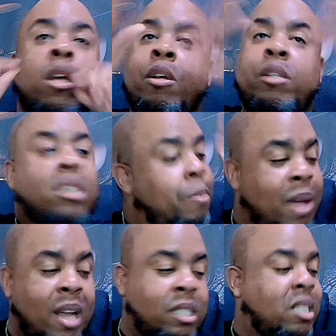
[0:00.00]
you'd see
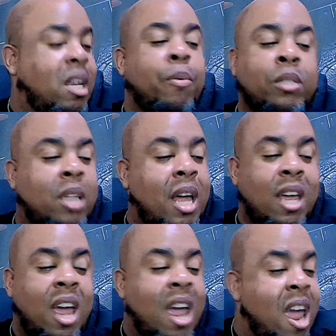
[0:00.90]
Mancera's
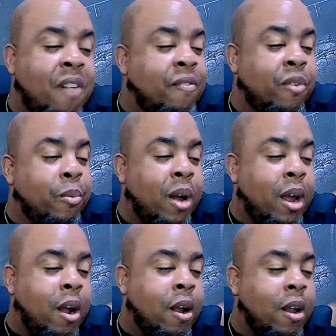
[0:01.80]
like
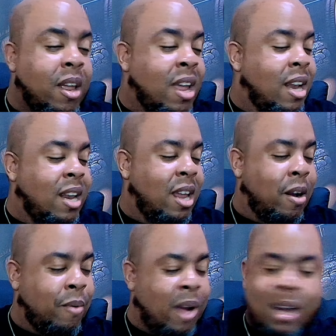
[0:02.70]
everywhere in
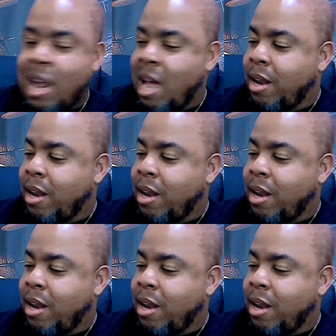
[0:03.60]
here right now.